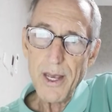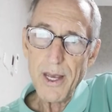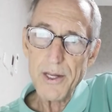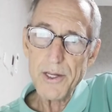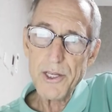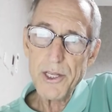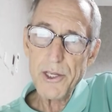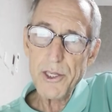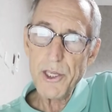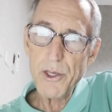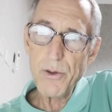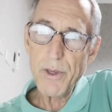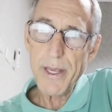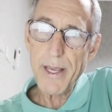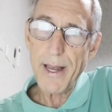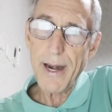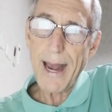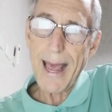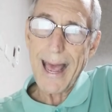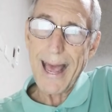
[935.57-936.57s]
until you
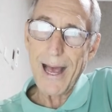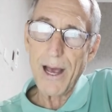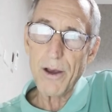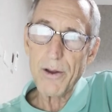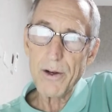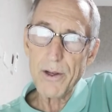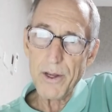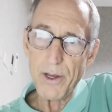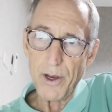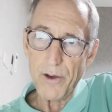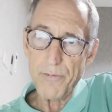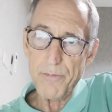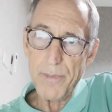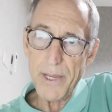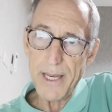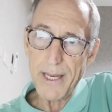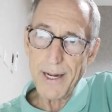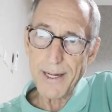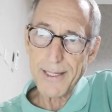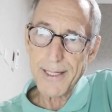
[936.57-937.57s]
get out of
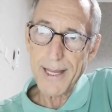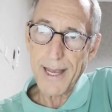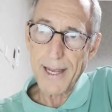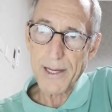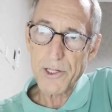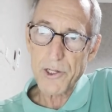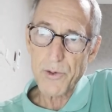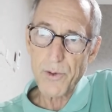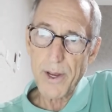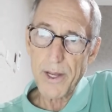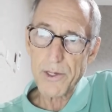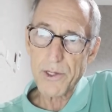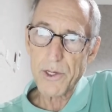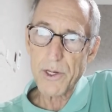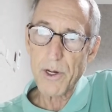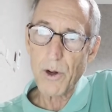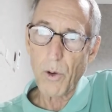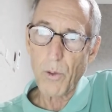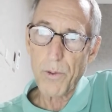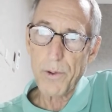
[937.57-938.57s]
being a tax
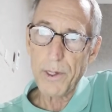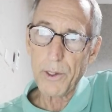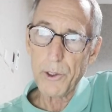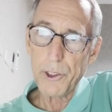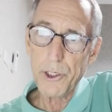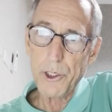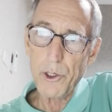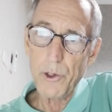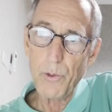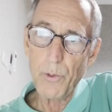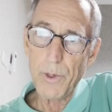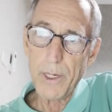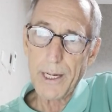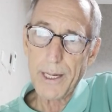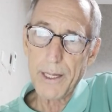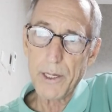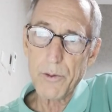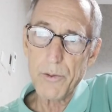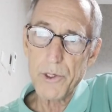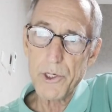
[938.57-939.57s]
resident or you
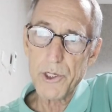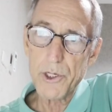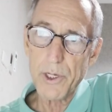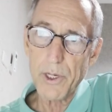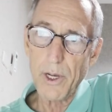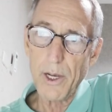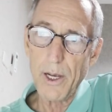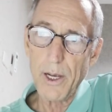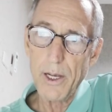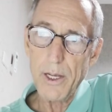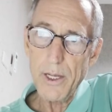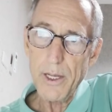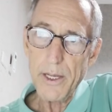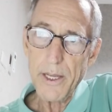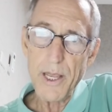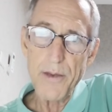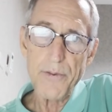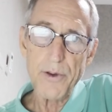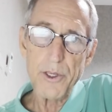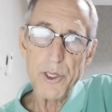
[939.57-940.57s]
relinquish
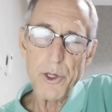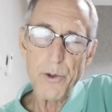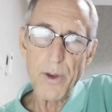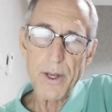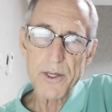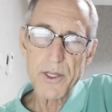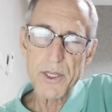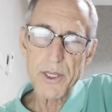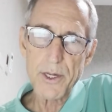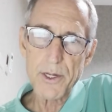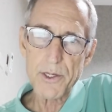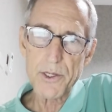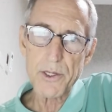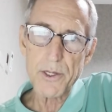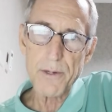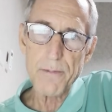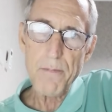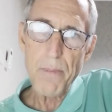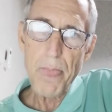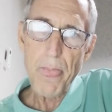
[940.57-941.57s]
if a U.S.
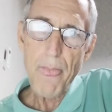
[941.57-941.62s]
citizen.